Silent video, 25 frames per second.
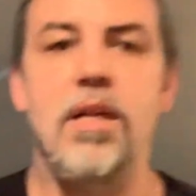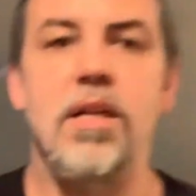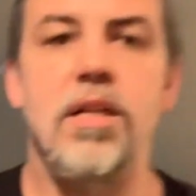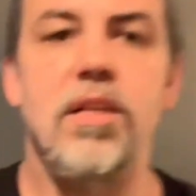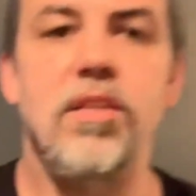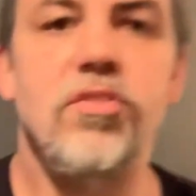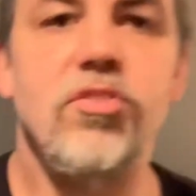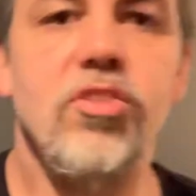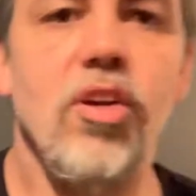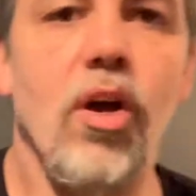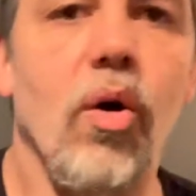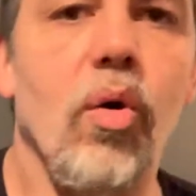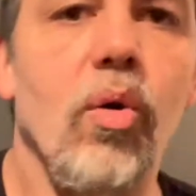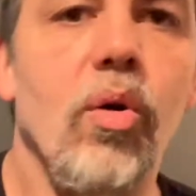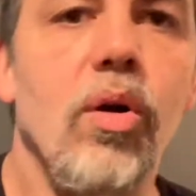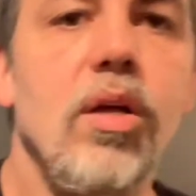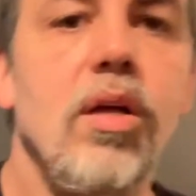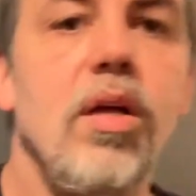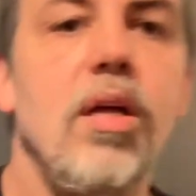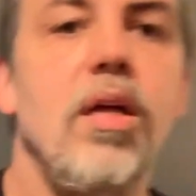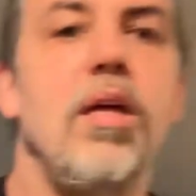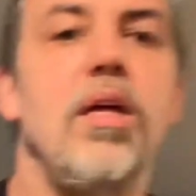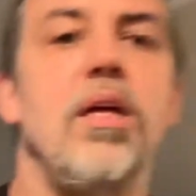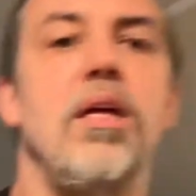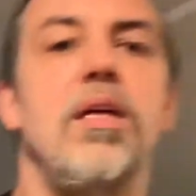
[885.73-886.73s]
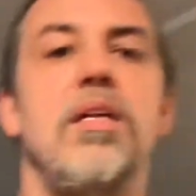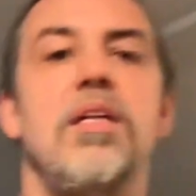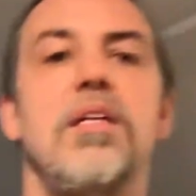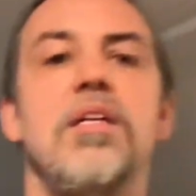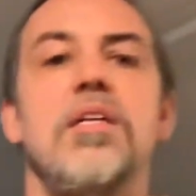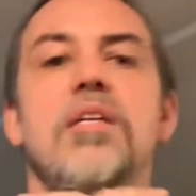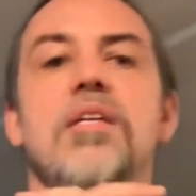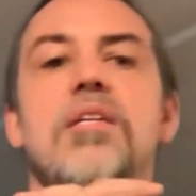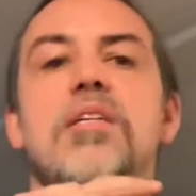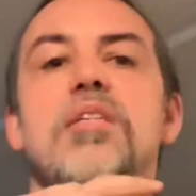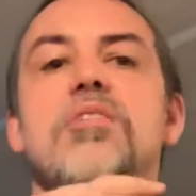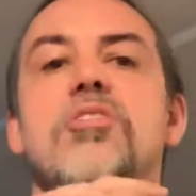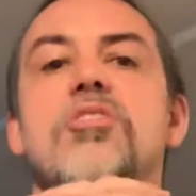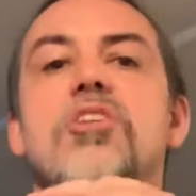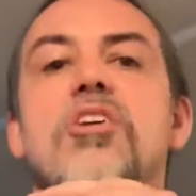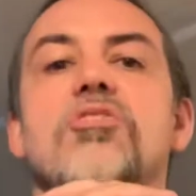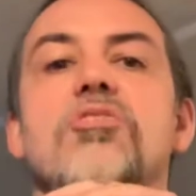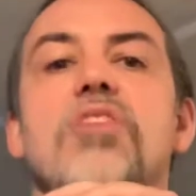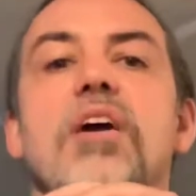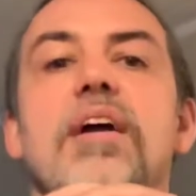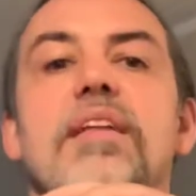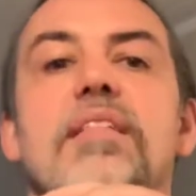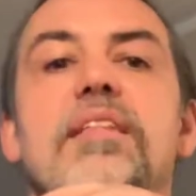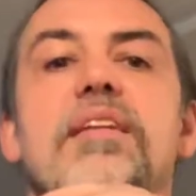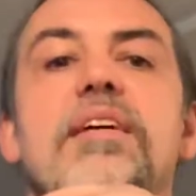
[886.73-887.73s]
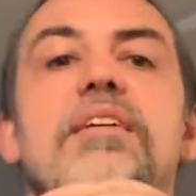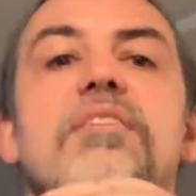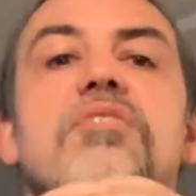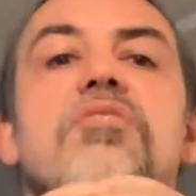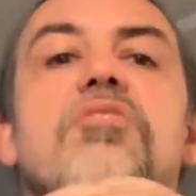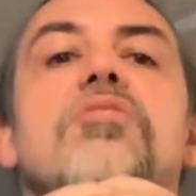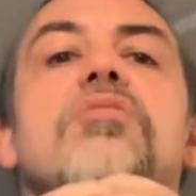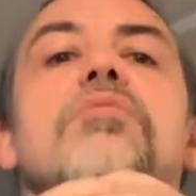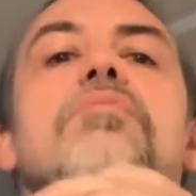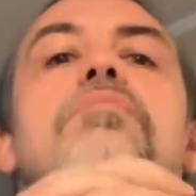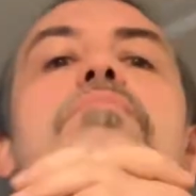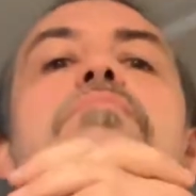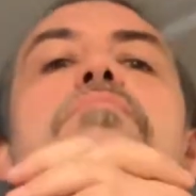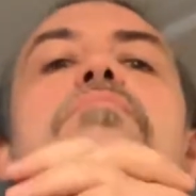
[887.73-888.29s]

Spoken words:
So, just like this,